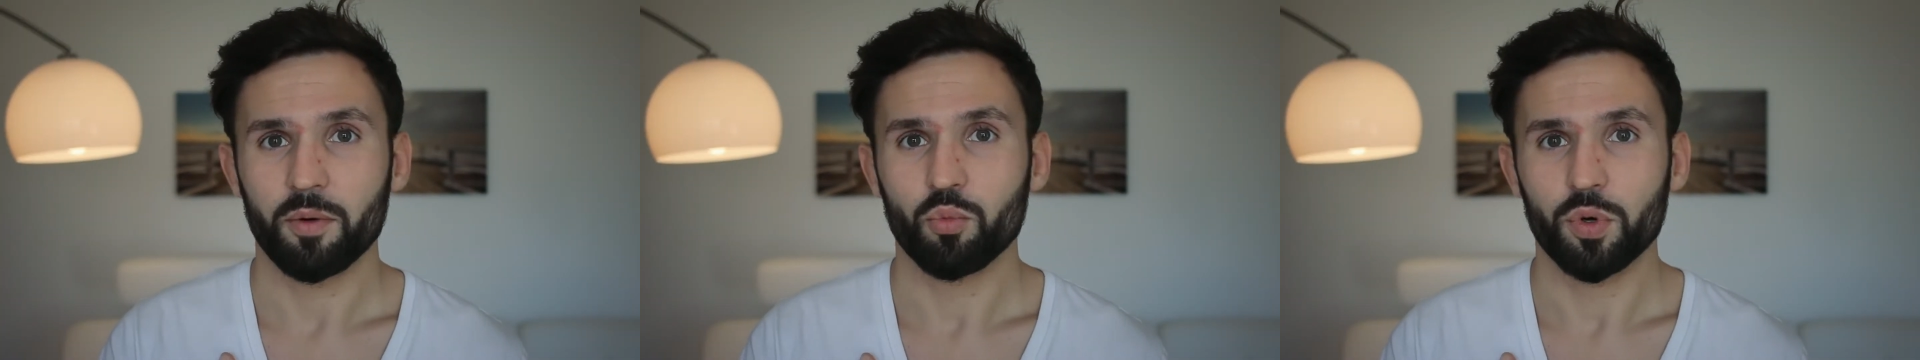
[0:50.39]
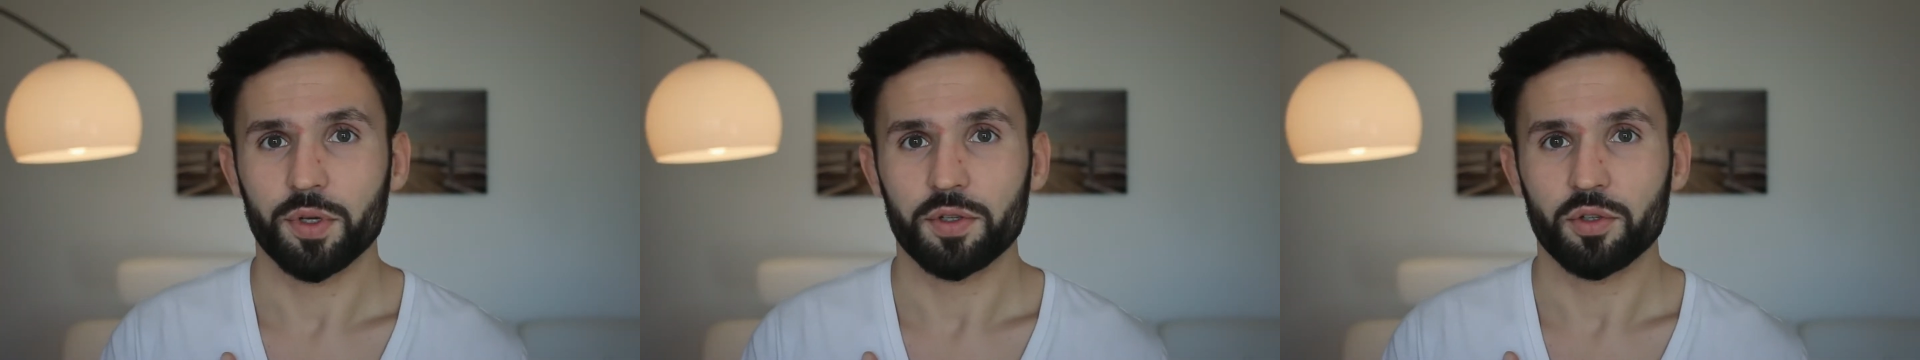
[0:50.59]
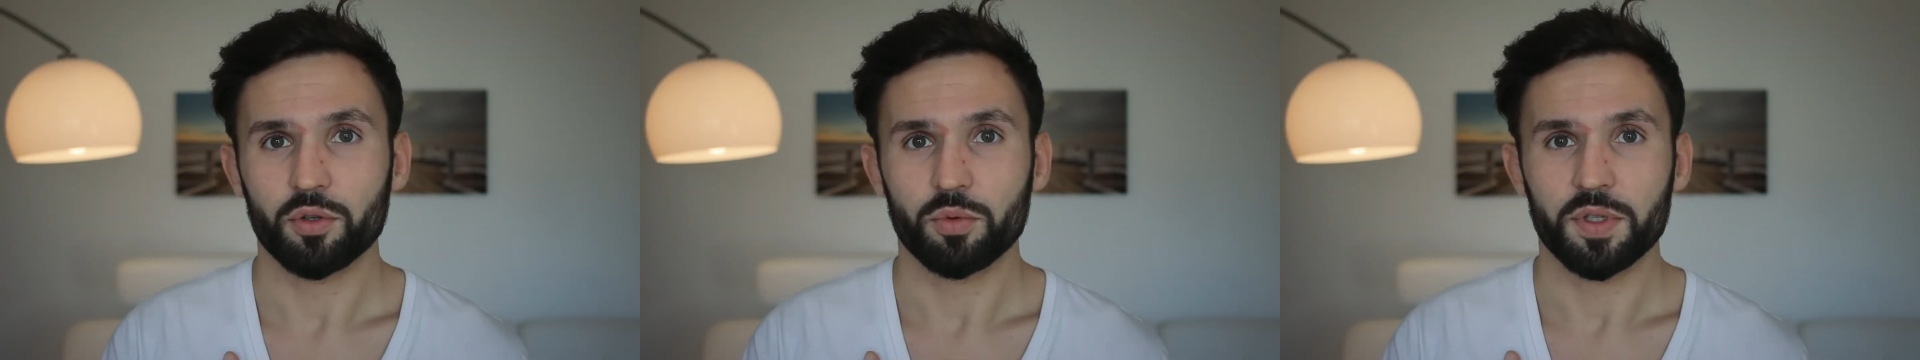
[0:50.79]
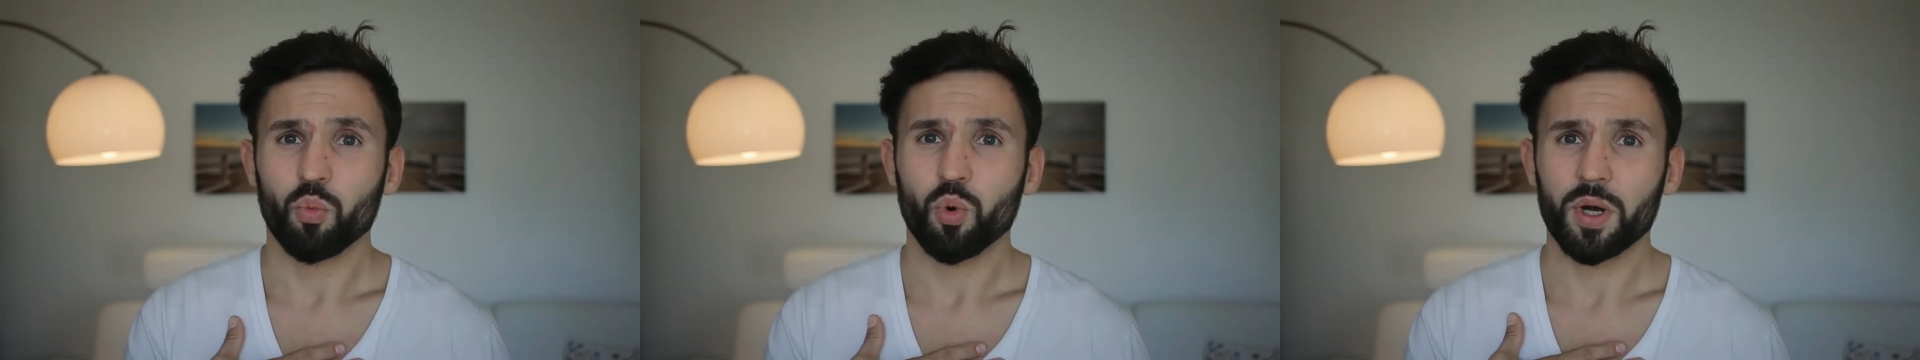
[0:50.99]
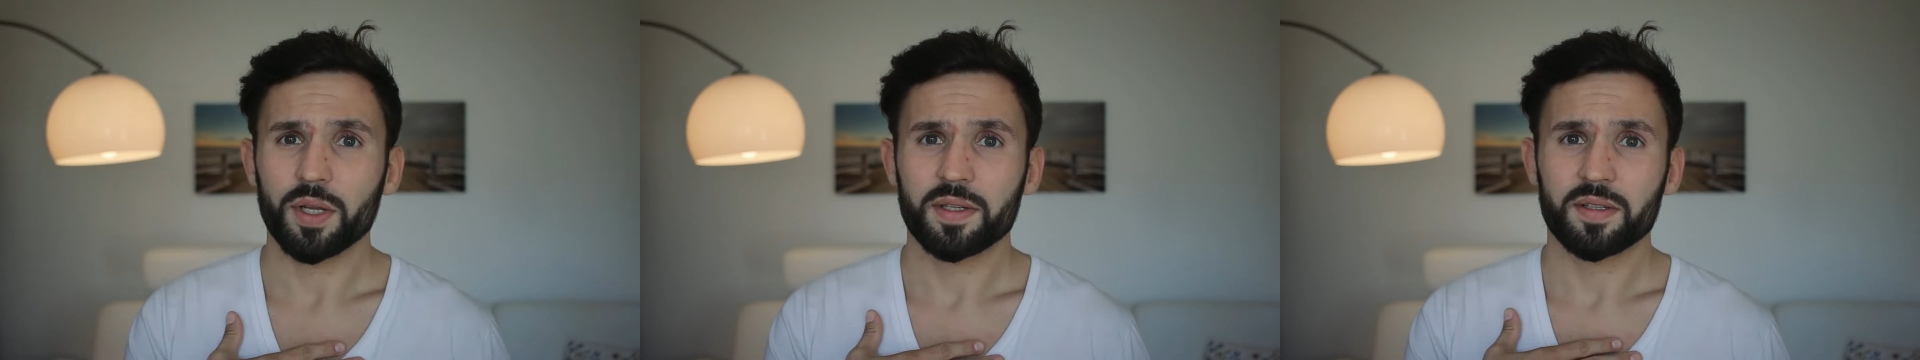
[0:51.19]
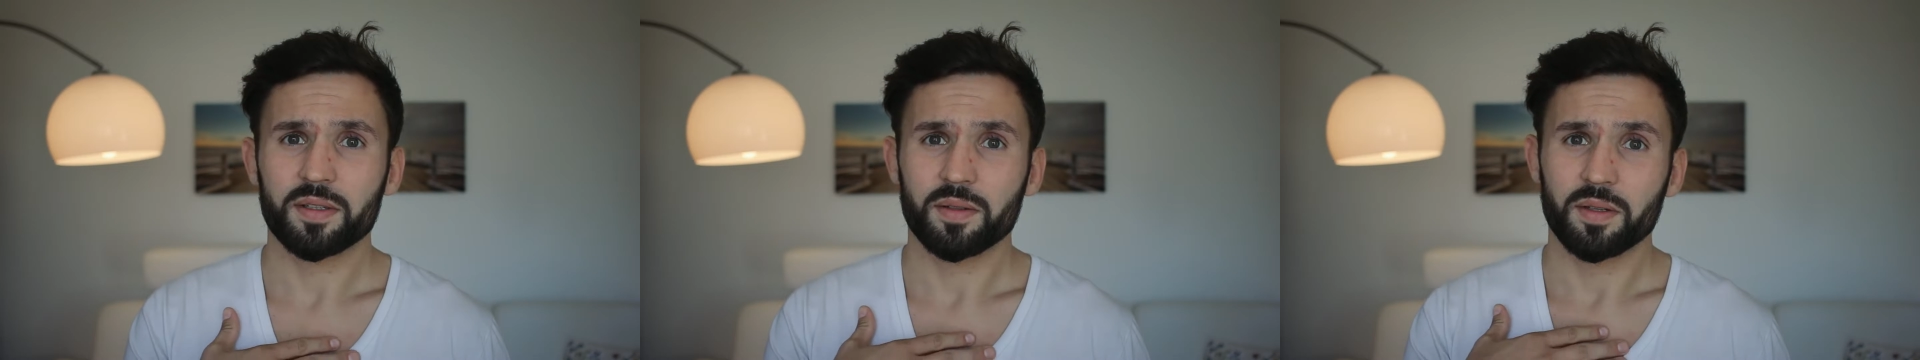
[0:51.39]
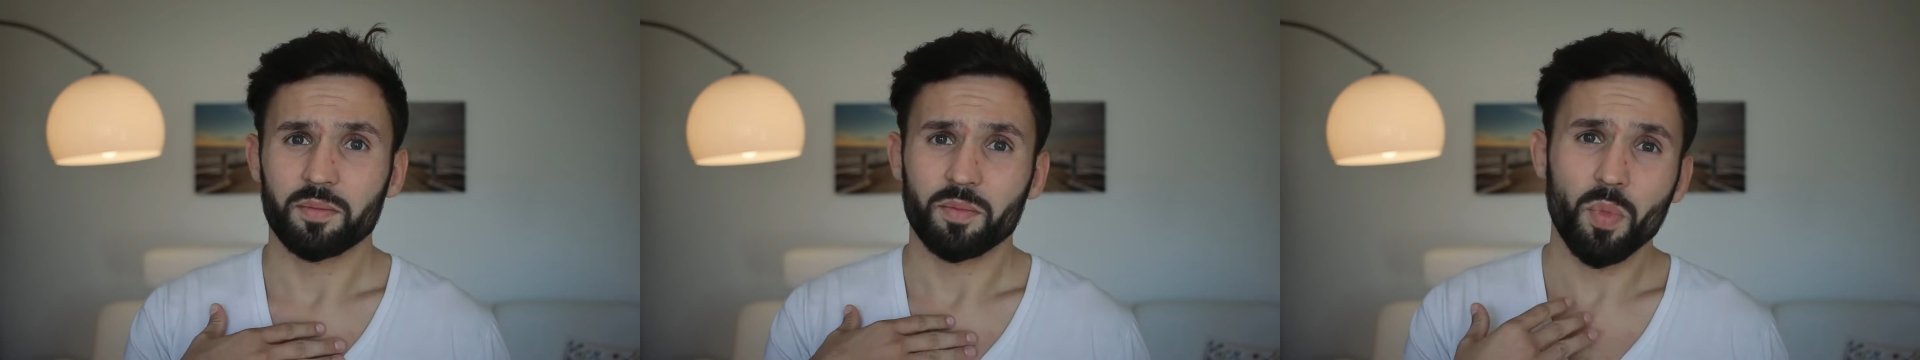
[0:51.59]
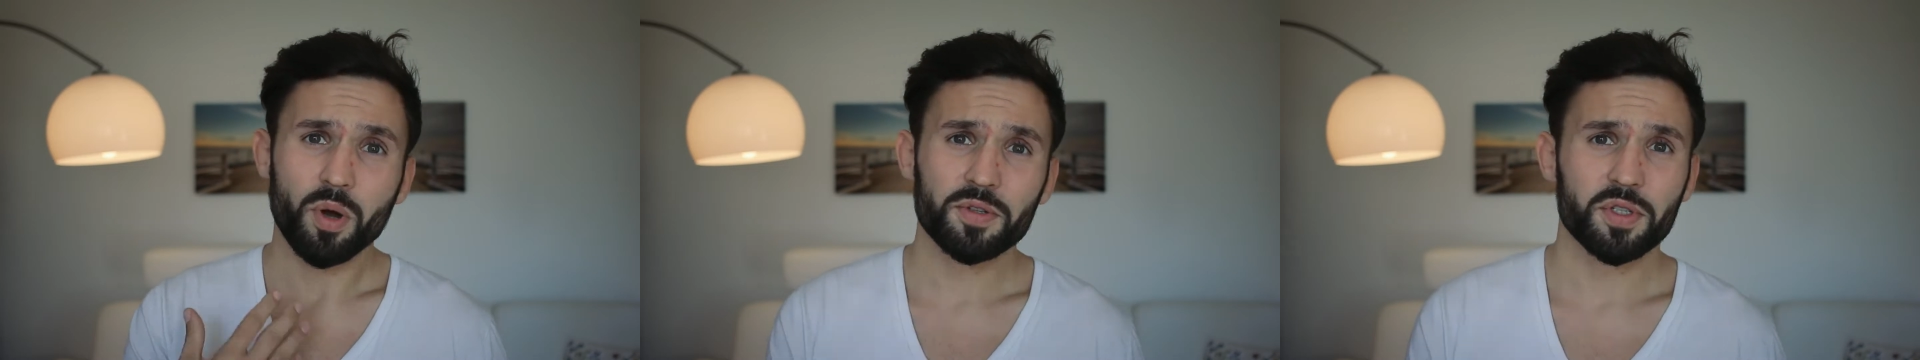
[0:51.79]
wouldn't do it. What
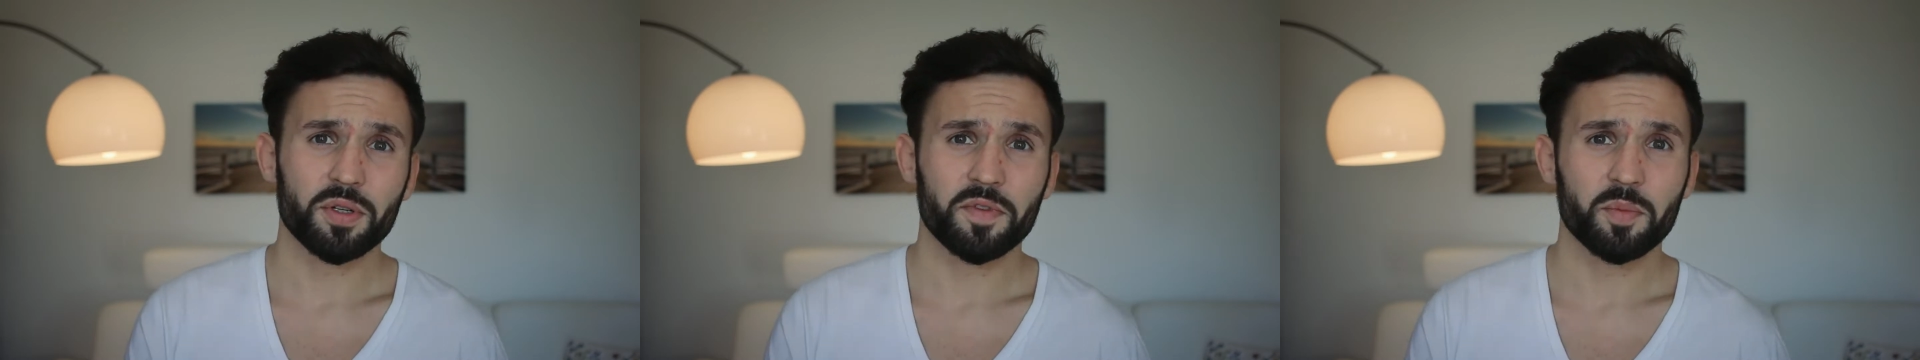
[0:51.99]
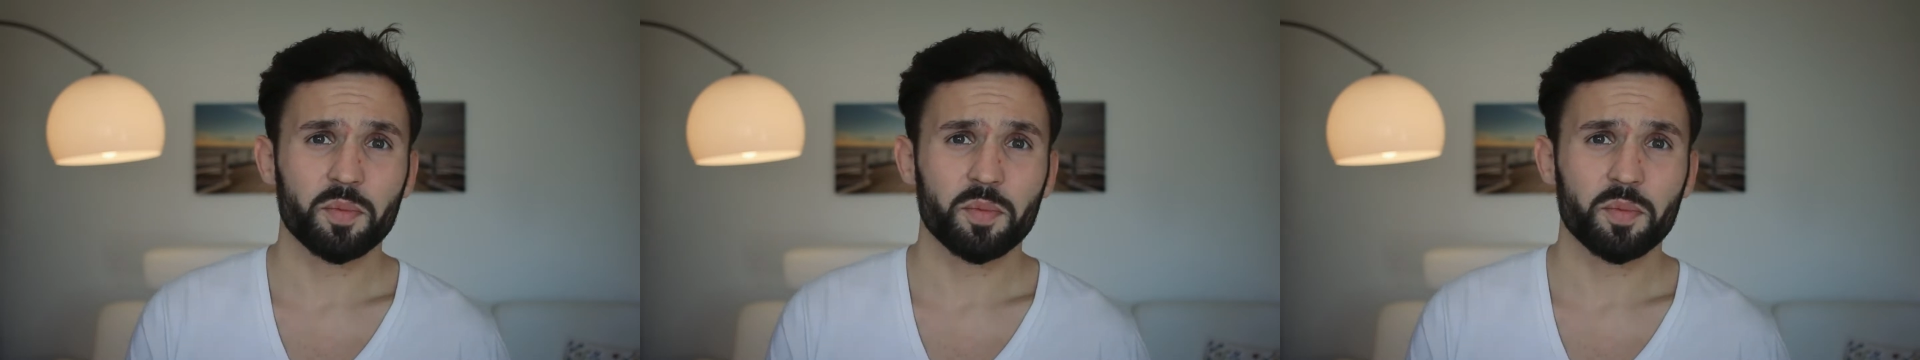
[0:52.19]
most of